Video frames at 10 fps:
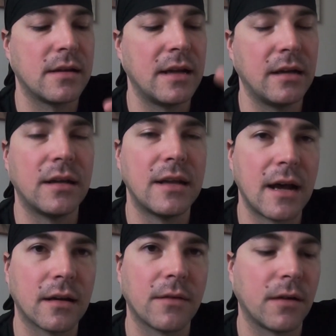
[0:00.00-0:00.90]
they
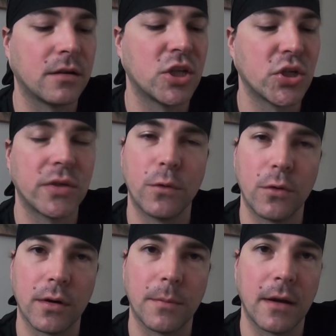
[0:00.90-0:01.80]
done quite good
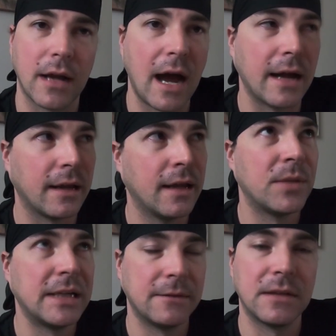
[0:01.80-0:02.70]
work. But I
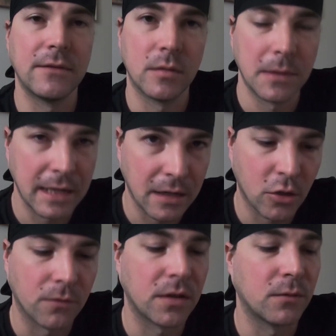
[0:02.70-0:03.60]
believe they will be carrying
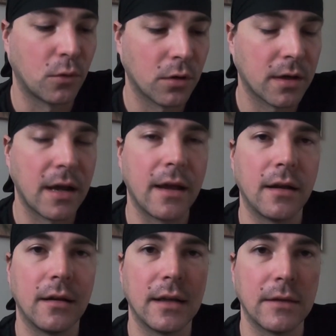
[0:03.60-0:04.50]
on with the work
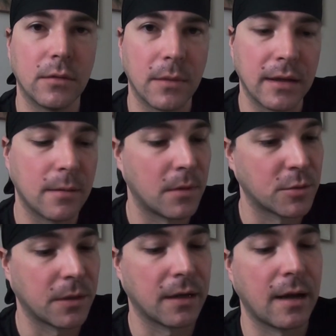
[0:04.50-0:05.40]
and they will make
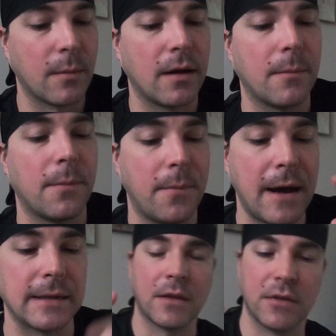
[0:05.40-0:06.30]
much better camera.
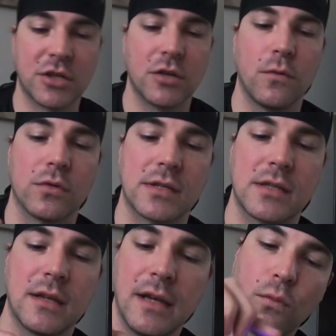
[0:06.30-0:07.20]
But question
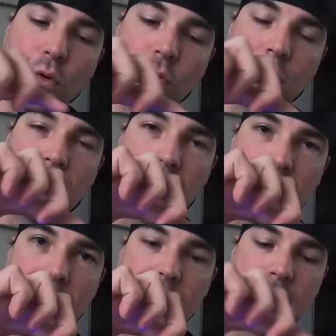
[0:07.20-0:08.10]
was, would
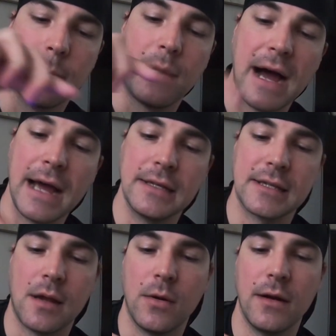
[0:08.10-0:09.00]
like buy this
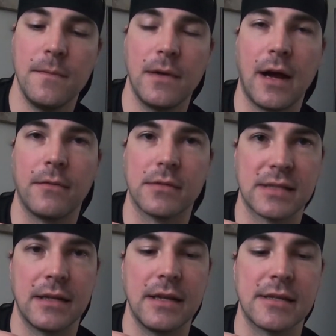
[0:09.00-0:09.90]
camera? I will
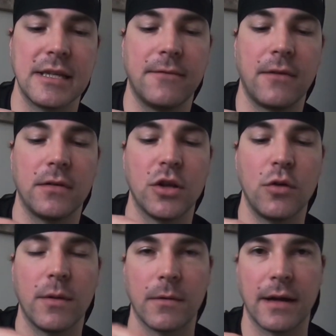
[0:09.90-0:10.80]
say yes. If I will
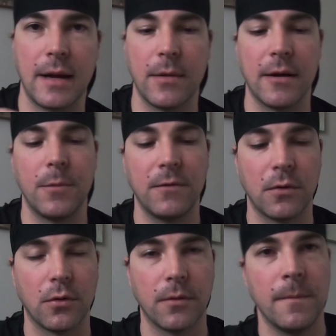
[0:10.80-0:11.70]
know about the camera
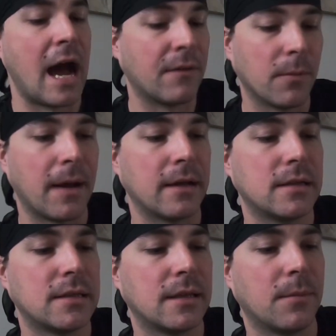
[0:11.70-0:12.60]
before, I will buy
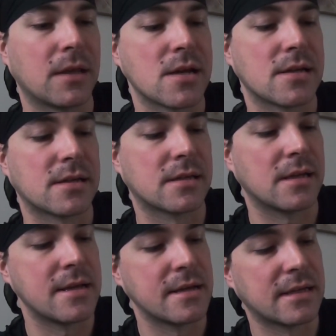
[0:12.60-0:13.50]
it, because
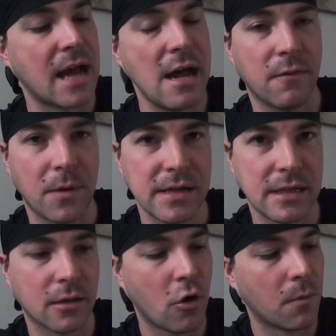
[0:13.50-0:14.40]
it's half price at
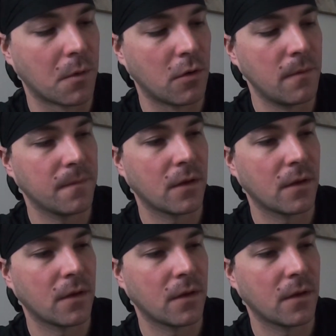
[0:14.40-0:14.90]
GoPro,